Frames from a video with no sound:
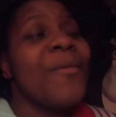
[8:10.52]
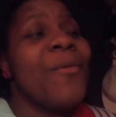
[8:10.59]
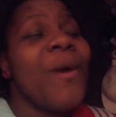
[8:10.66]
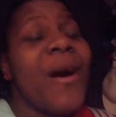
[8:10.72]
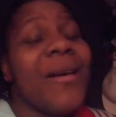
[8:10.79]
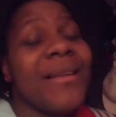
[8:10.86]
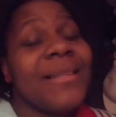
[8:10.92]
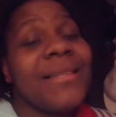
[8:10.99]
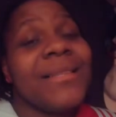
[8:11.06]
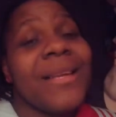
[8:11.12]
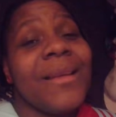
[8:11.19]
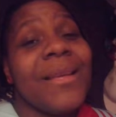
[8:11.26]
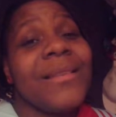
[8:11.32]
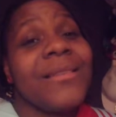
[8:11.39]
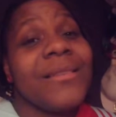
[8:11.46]
a while, as I
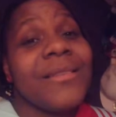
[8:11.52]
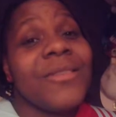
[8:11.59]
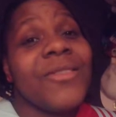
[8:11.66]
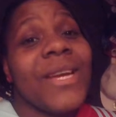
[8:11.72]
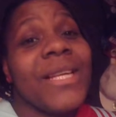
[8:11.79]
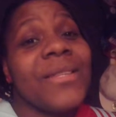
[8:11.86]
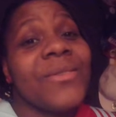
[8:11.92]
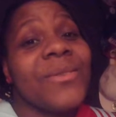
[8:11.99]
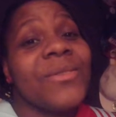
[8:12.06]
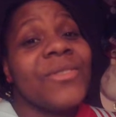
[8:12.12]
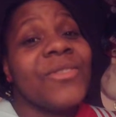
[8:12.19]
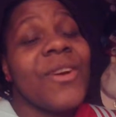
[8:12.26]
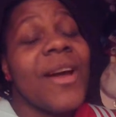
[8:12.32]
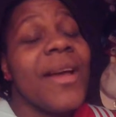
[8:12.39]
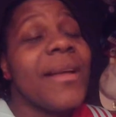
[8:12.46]
said, because the trains were on
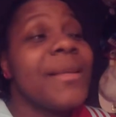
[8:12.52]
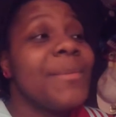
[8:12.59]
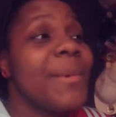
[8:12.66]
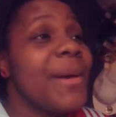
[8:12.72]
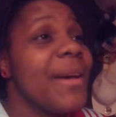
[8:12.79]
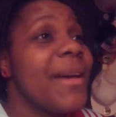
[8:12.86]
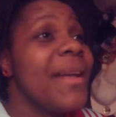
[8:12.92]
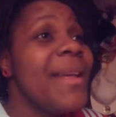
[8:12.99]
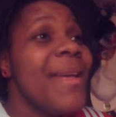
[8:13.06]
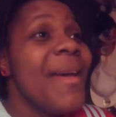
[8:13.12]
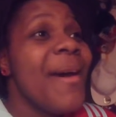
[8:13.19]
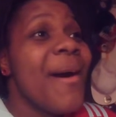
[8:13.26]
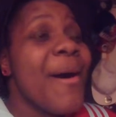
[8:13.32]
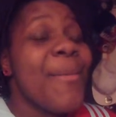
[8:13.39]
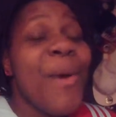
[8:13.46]
strikes, but
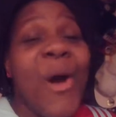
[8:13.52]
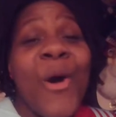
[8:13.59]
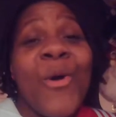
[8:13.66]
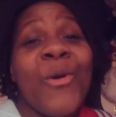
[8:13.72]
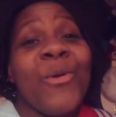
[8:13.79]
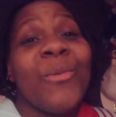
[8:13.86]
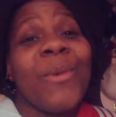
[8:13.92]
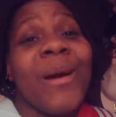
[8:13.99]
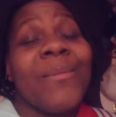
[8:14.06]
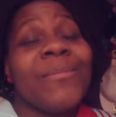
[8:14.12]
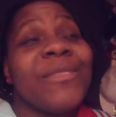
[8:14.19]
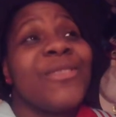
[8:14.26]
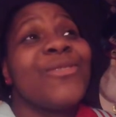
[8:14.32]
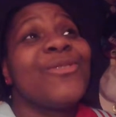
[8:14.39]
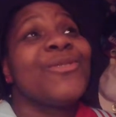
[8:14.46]
I'm home. I'm
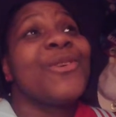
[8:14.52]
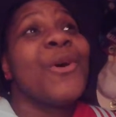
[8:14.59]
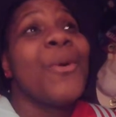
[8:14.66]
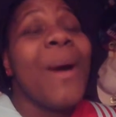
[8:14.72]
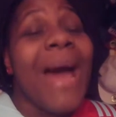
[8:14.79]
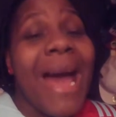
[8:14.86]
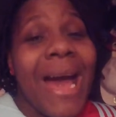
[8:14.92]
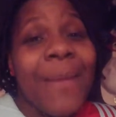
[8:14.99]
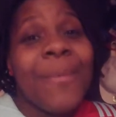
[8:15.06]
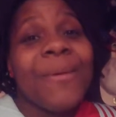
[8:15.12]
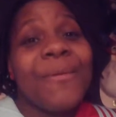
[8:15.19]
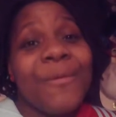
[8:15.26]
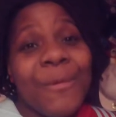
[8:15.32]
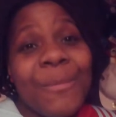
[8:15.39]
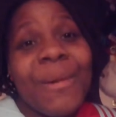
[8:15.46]
just so happy
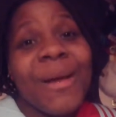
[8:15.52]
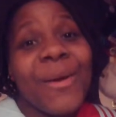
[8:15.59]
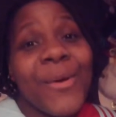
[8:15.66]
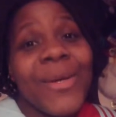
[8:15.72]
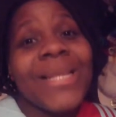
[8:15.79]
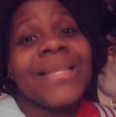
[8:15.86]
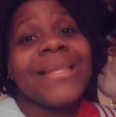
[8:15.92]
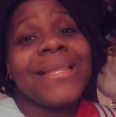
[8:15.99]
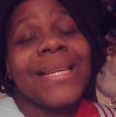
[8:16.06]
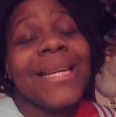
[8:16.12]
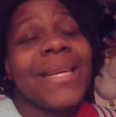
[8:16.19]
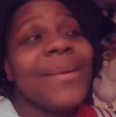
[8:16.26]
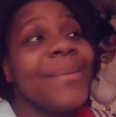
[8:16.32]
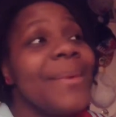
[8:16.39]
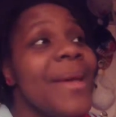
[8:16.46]
for my Quins
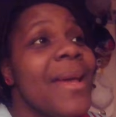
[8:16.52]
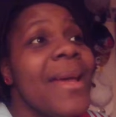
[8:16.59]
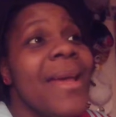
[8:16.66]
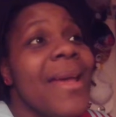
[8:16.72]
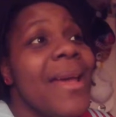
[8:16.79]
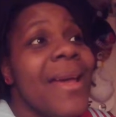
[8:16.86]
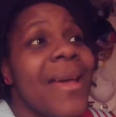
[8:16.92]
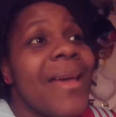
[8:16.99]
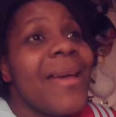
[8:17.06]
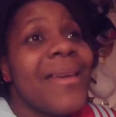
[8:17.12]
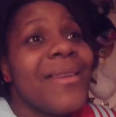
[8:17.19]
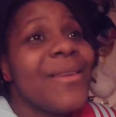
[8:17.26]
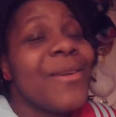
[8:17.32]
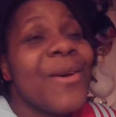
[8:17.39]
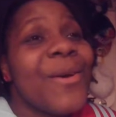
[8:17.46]
team.
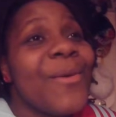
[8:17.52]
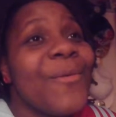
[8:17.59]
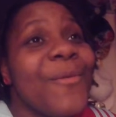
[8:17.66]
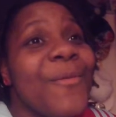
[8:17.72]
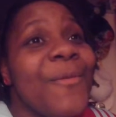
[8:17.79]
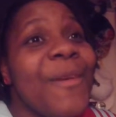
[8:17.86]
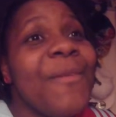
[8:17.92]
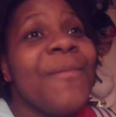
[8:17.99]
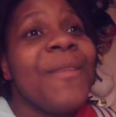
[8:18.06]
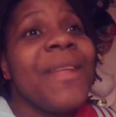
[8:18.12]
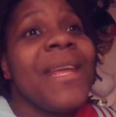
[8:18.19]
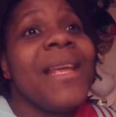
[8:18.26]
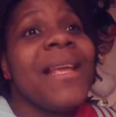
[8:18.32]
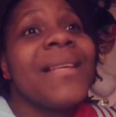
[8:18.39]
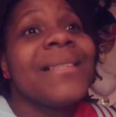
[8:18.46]
You know,
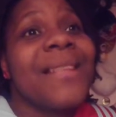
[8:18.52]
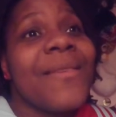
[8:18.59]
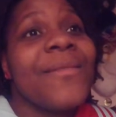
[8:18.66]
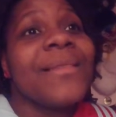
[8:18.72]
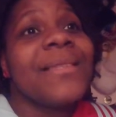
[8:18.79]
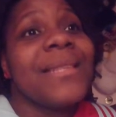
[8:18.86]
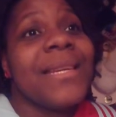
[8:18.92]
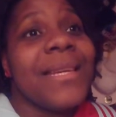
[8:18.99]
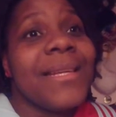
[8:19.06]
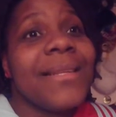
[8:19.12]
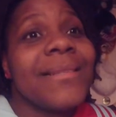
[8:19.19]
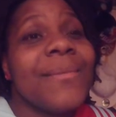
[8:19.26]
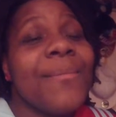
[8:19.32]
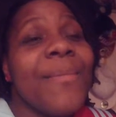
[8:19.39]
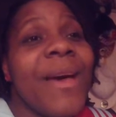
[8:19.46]
50-17
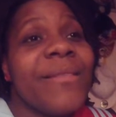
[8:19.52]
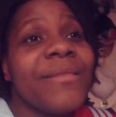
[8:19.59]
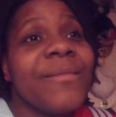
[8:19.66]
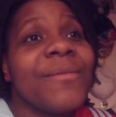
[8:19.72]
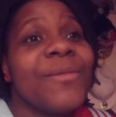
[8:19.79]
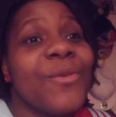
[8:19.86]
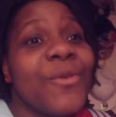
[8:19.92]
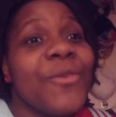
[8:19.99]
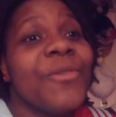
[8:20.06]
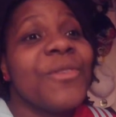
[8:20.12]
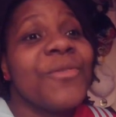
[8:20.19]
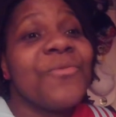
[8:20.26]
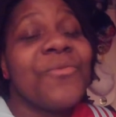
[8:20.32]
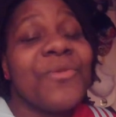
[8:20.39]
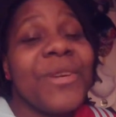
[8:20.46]
is a massive score on
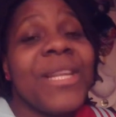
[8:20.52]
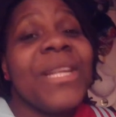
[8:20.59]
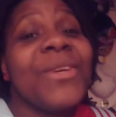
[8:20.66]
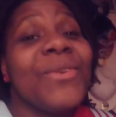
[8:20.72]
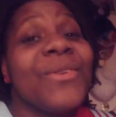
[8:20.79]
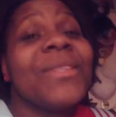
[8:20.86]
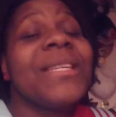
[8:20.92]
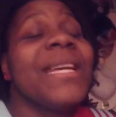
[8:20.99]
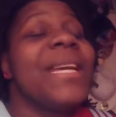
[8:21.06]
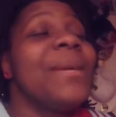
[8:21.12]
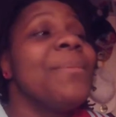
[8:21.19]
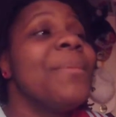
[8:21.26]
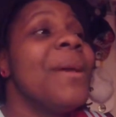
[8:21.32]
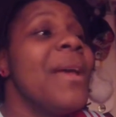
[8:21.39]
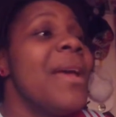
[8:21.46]
a really good
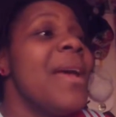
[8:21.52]
team.